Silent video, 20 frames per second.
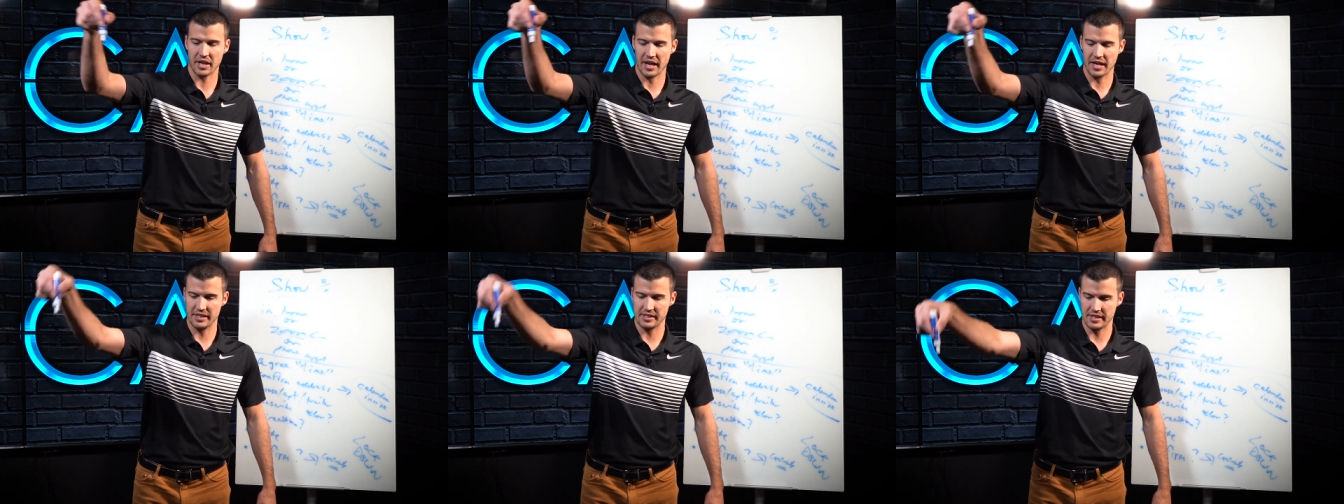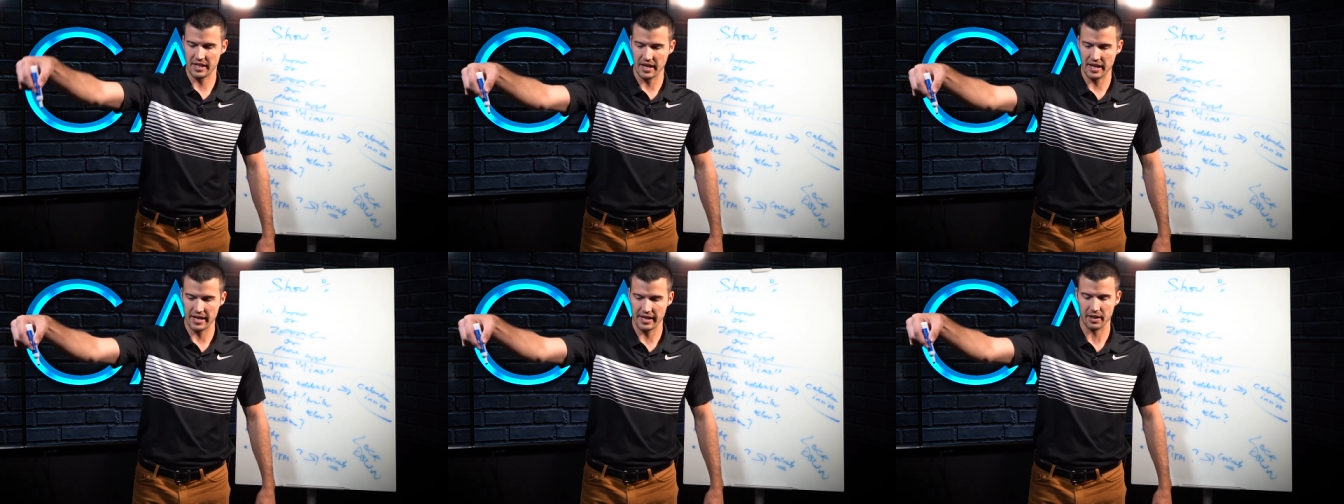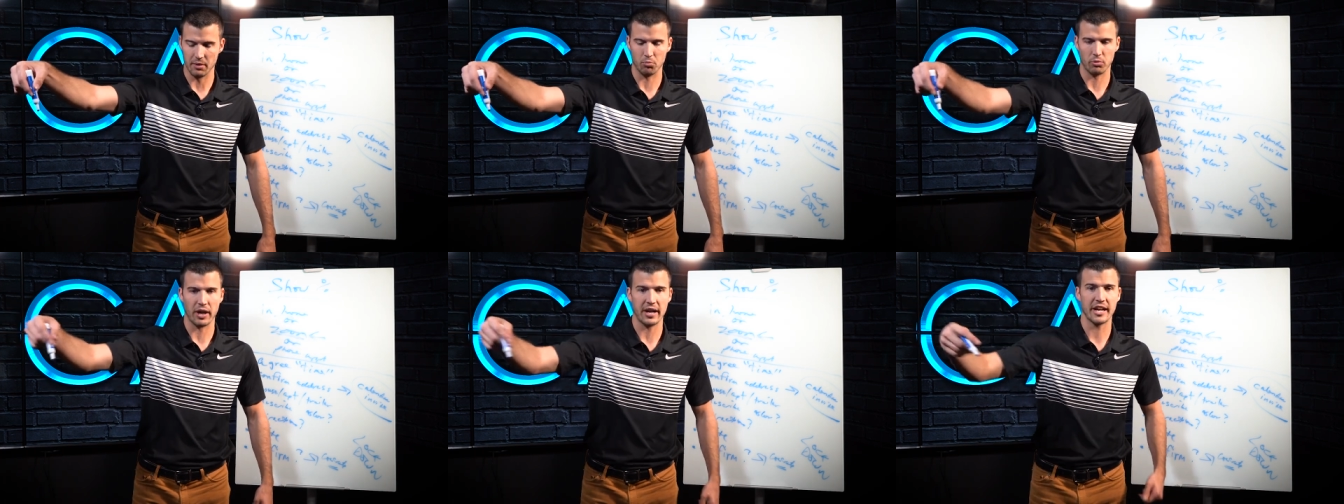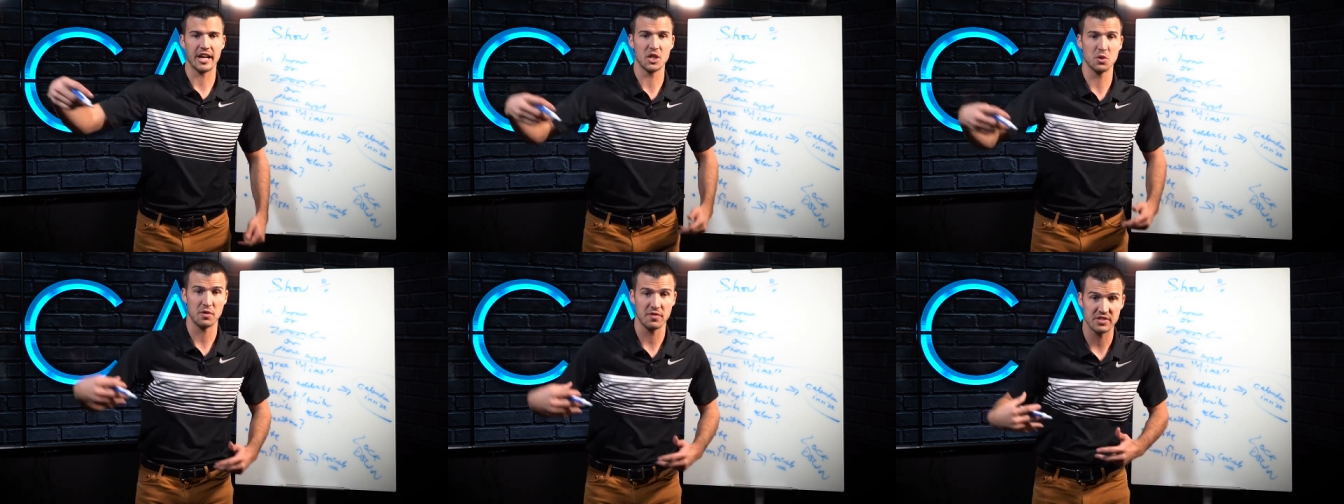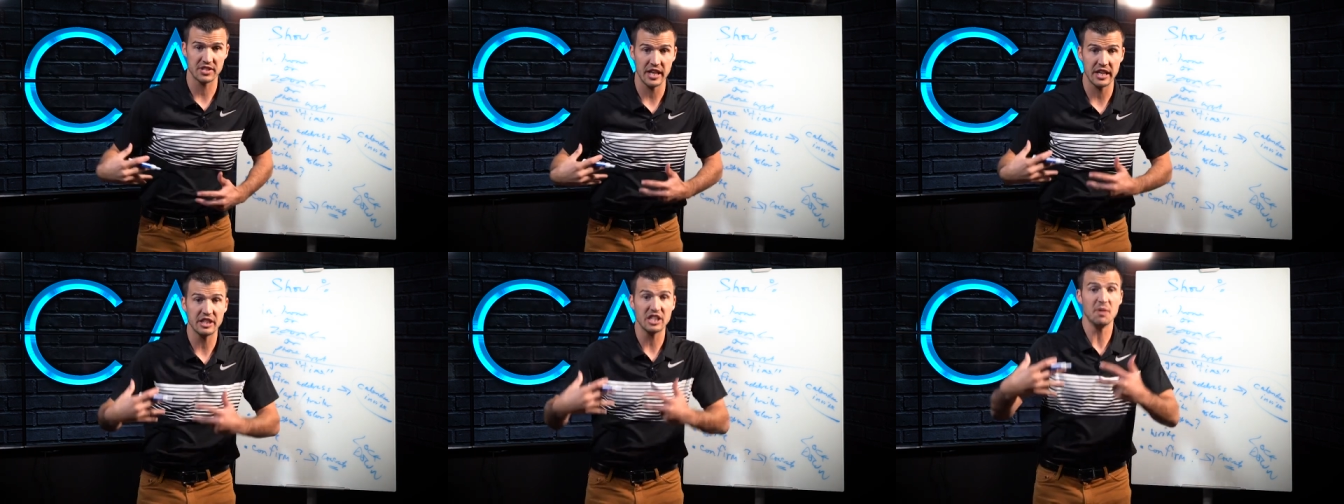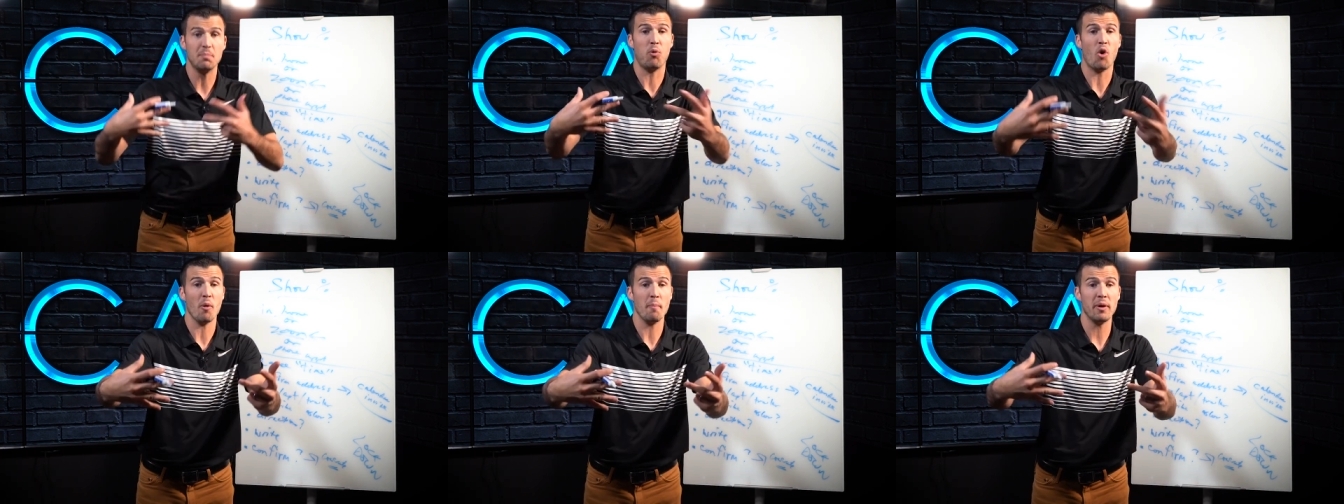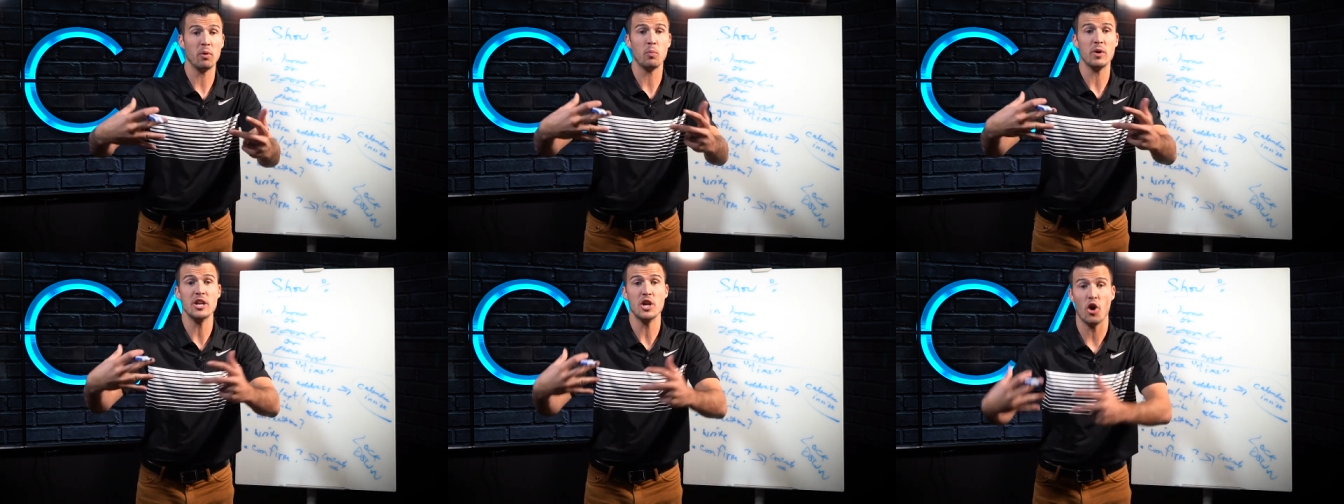at 10 a.m., right? Because we've set the
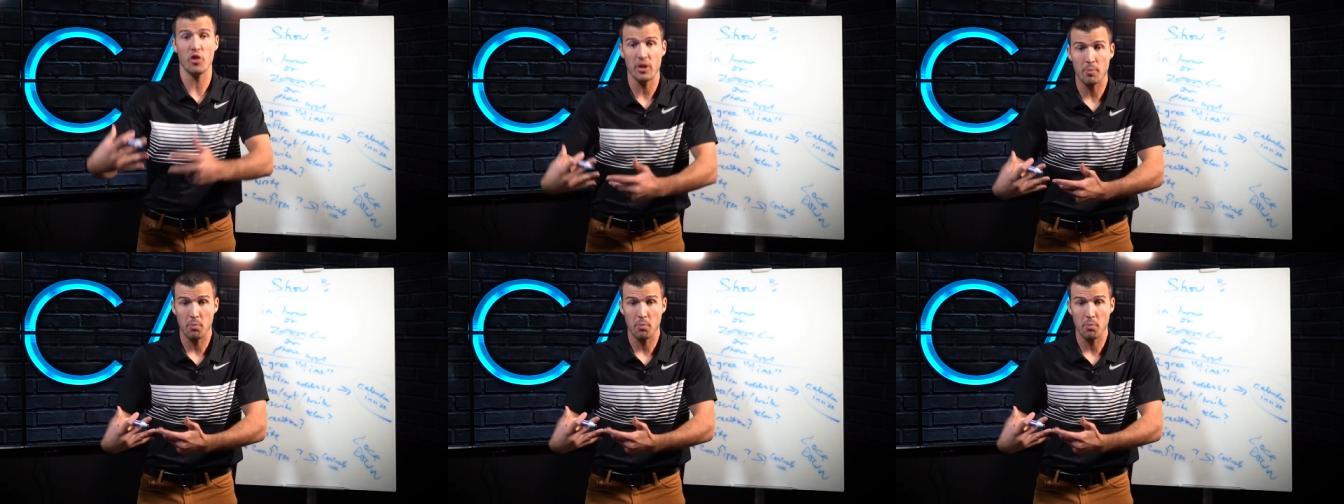appointment. We know